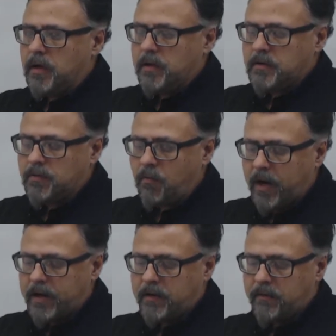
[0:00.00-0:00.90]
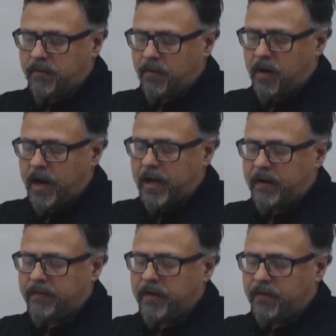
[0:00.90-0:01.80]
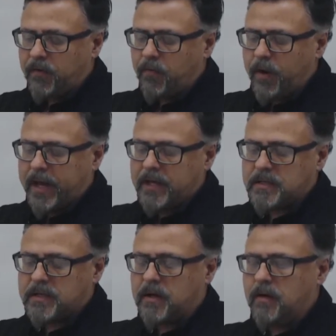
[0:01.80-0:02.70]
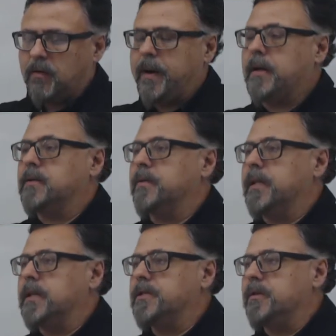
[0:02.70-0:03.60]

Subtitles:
And there's a wide variety of different ways to go about doing this.